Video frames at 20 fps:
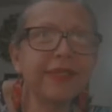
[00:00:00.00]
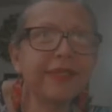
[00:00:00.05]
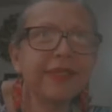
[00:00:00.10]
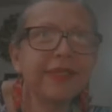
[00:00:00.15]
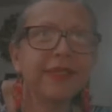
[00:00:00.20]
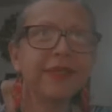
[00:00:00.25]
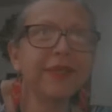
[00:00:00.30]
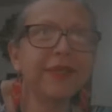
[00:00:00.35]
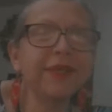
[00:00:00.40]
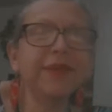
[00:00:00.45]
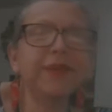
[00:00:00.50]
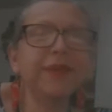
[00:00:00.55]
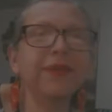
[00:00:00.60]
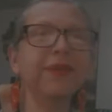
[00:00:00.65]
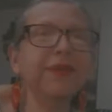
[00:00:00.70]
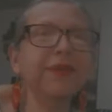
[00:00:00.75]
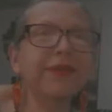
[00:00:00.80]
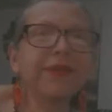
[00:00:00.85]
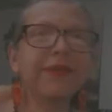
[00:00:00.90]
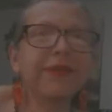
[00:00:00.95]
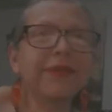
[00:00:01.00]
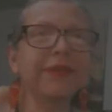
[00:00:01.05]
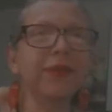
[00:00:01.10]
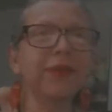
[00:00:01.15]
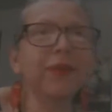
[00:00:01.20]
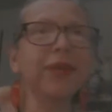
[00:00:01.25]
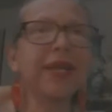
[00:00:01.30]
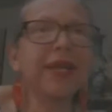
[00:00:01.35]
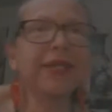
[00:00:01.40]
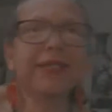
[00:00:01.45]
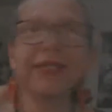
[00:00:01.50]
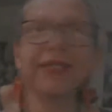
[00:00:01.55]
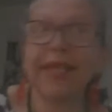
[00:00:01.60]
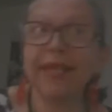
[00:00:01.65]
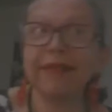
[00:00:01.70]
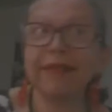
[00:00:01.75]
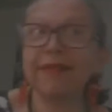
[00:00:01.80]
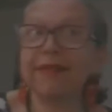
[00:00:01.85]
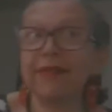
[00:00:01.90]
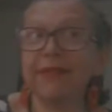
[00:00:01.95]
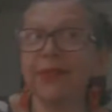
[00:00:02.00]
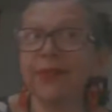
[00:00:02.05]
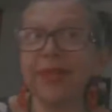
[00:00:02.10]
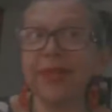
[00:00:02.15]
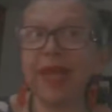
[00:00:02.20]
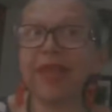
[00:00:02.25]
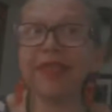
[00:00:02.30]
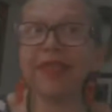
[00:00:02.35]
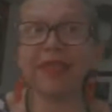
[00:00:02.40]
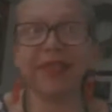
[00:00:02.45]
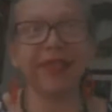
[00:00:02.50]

you know, the whites can do nothing.